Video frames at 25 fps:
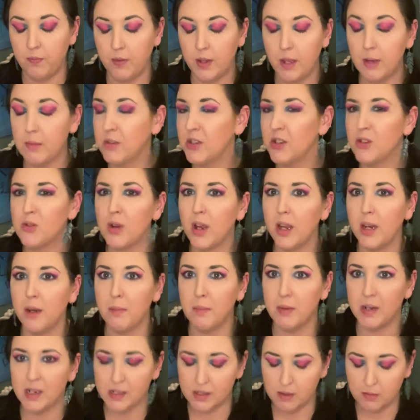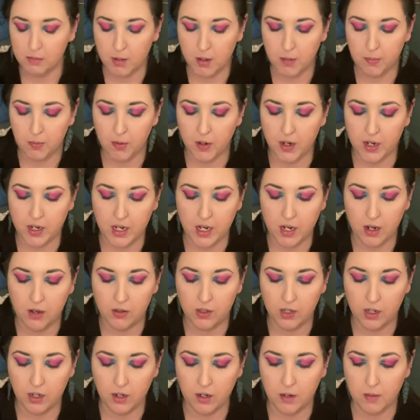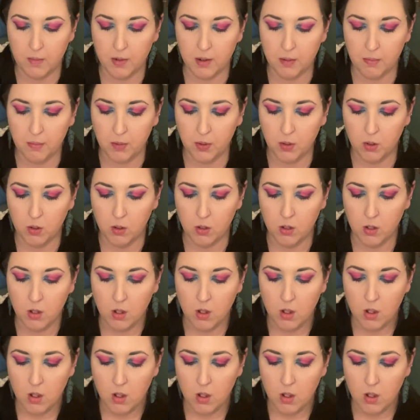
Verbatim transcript: I'm just trying to mix them up right now, and then I'm going to pull